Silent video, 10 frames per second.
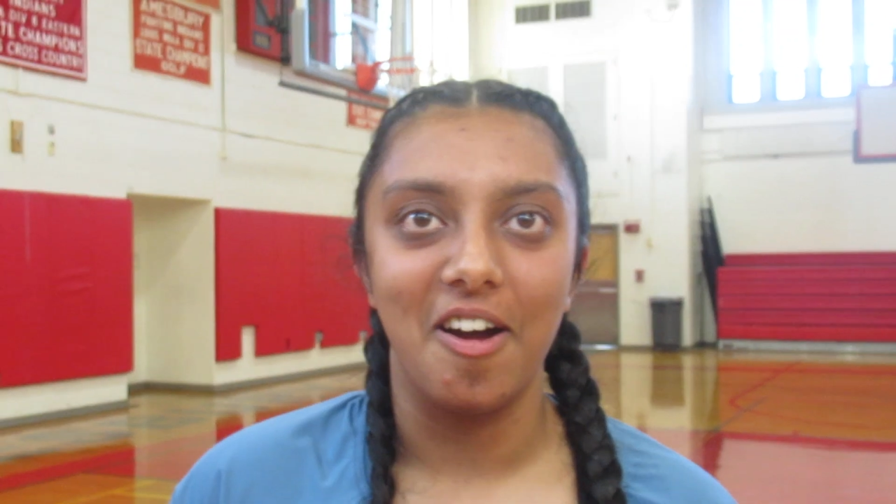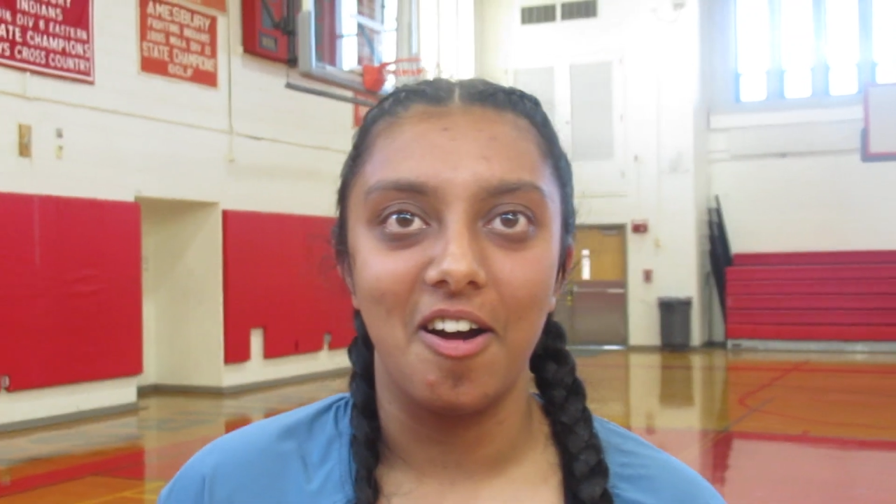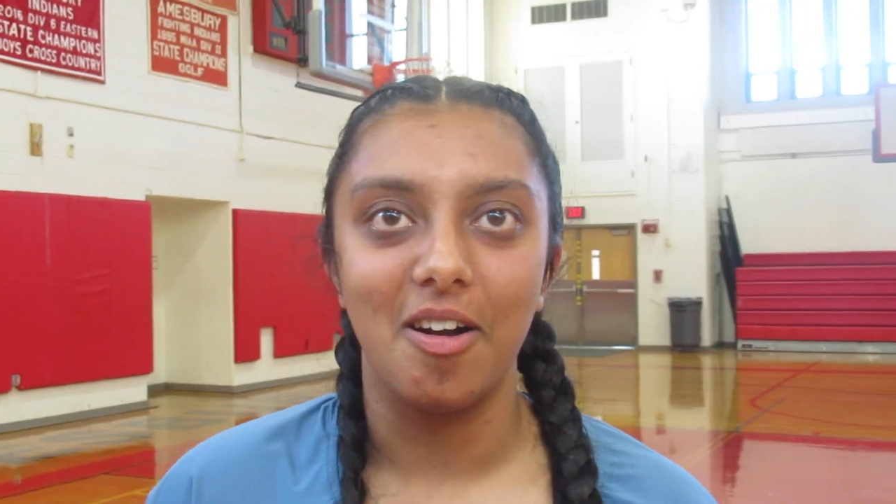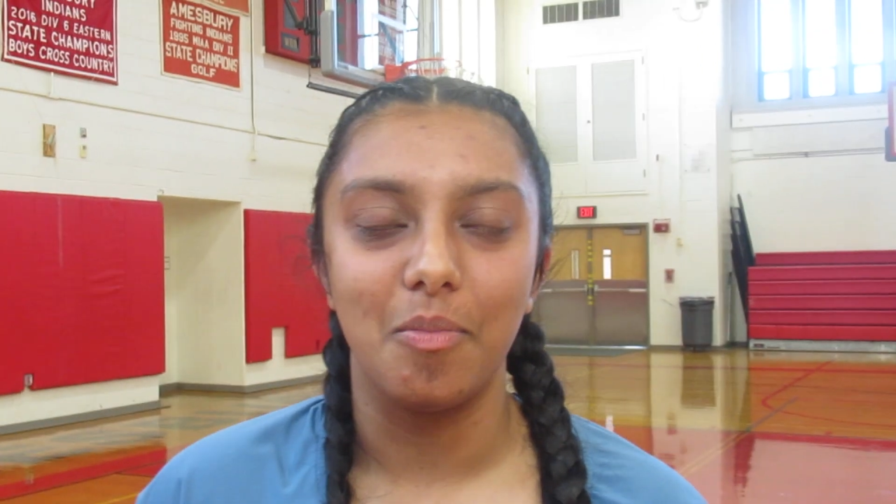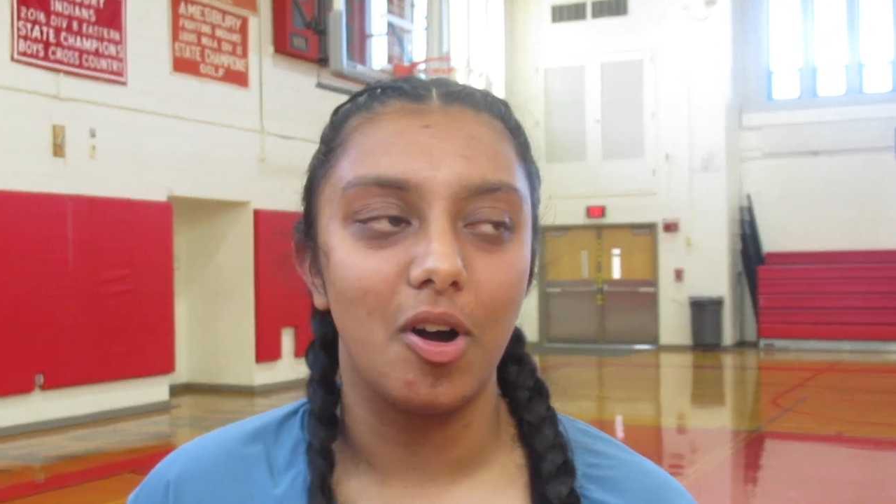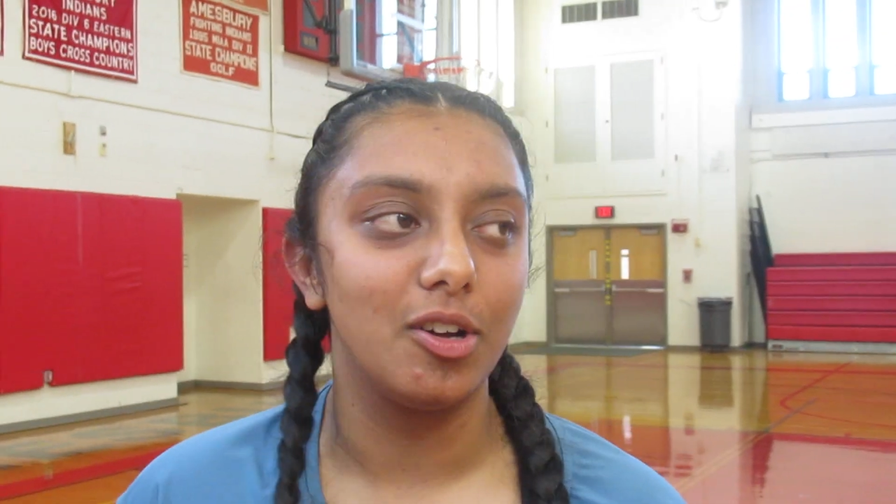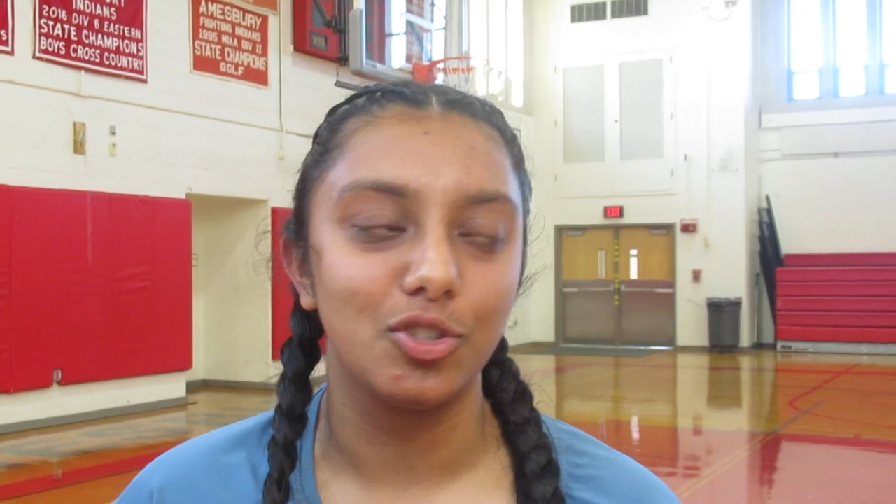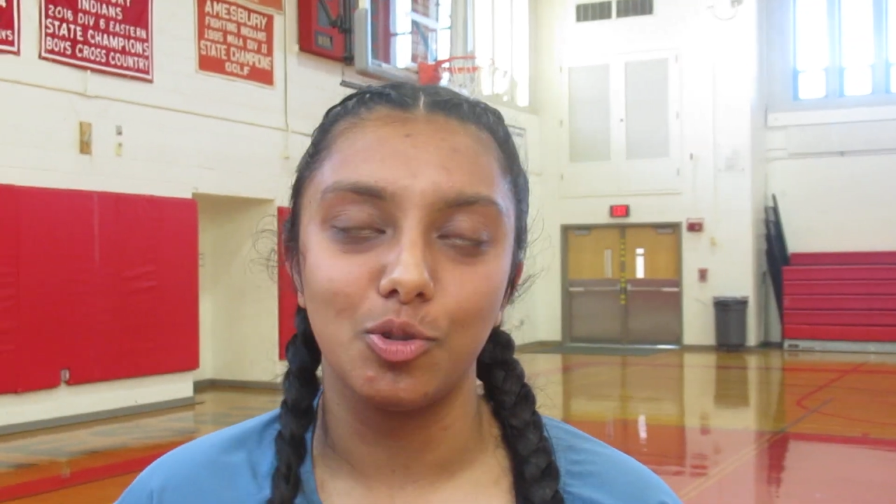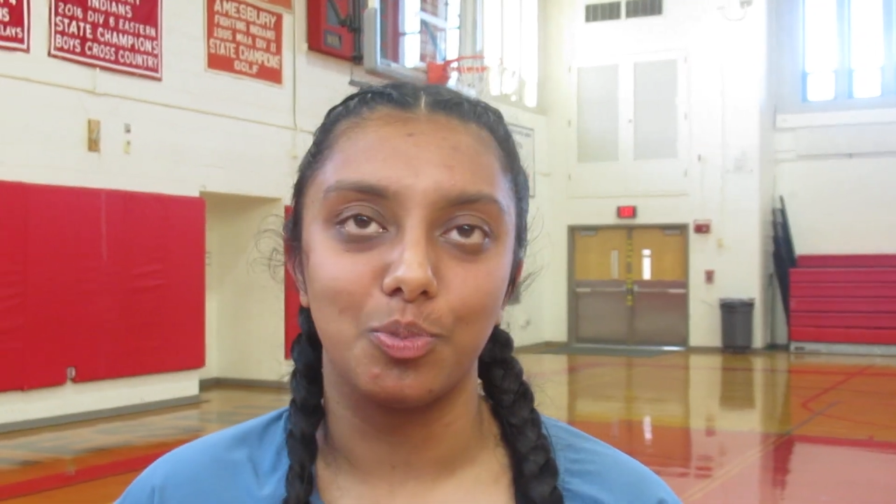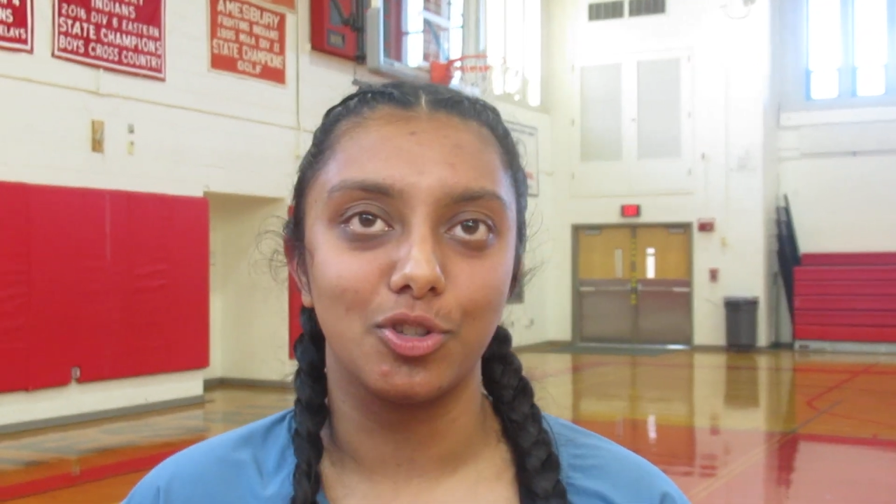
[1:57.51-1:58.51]
all
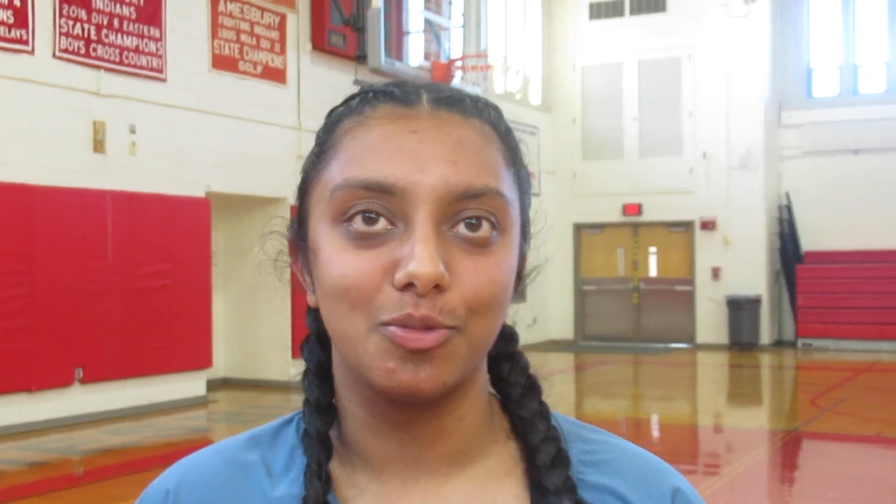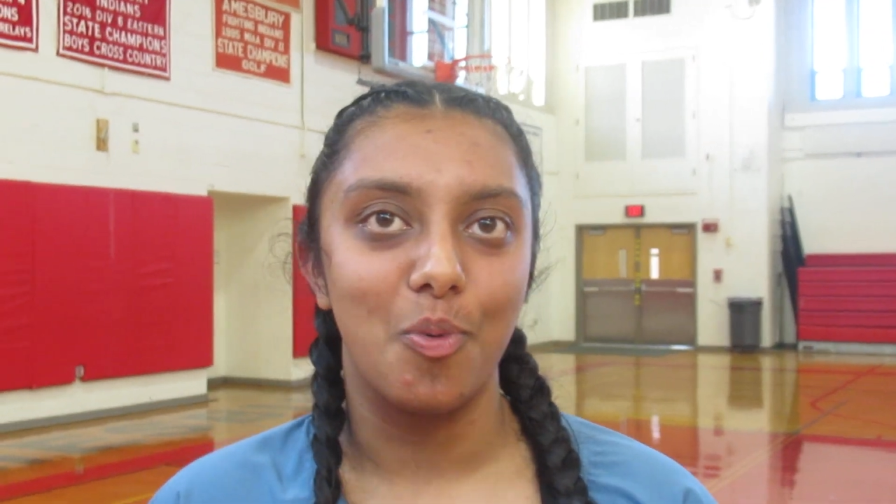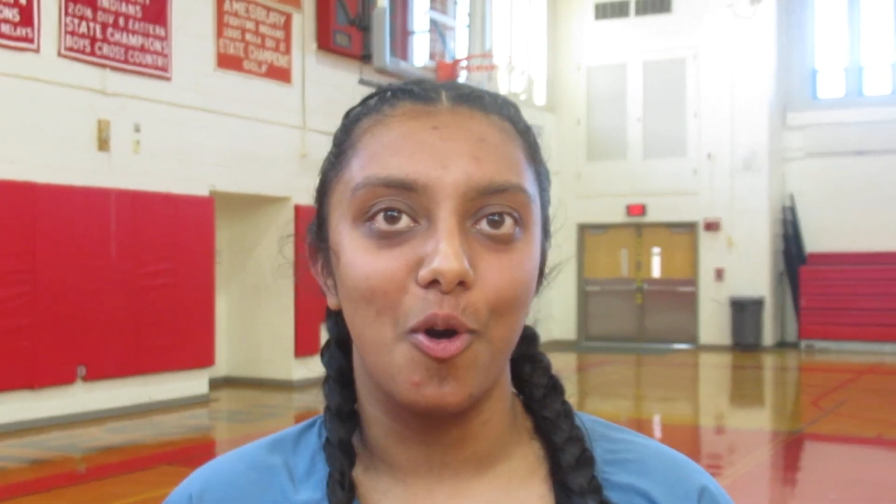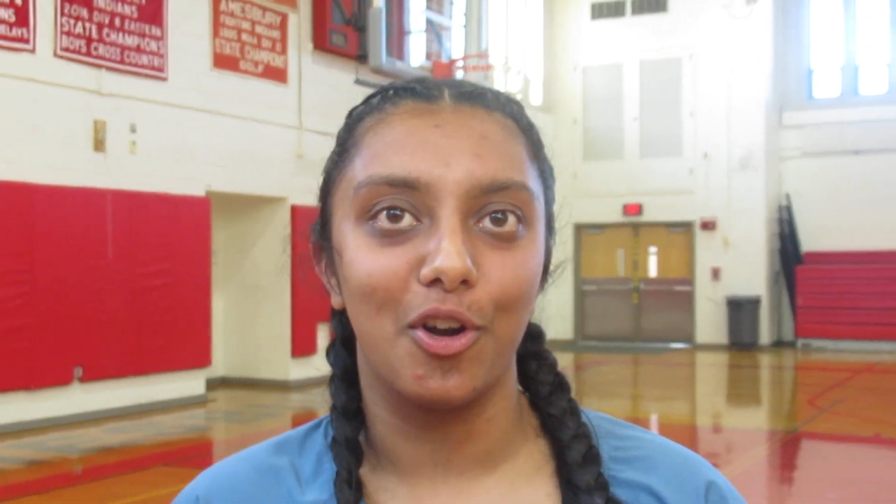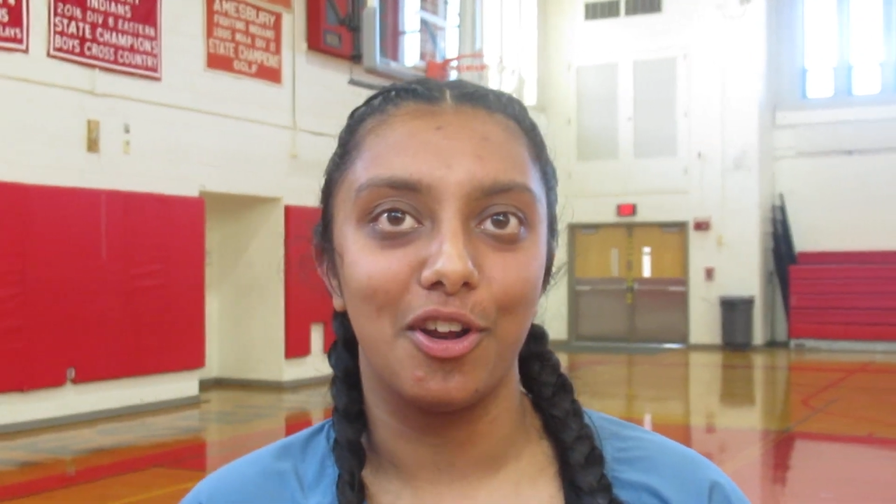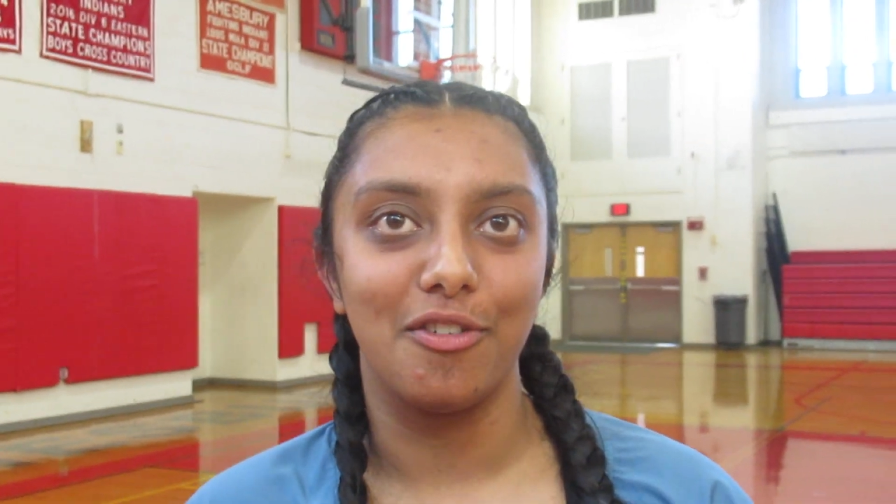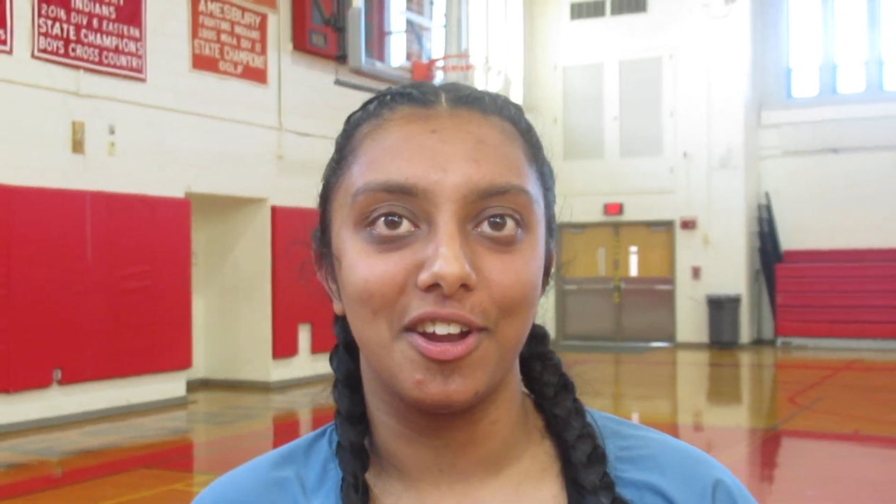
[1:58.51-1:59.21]
super supportive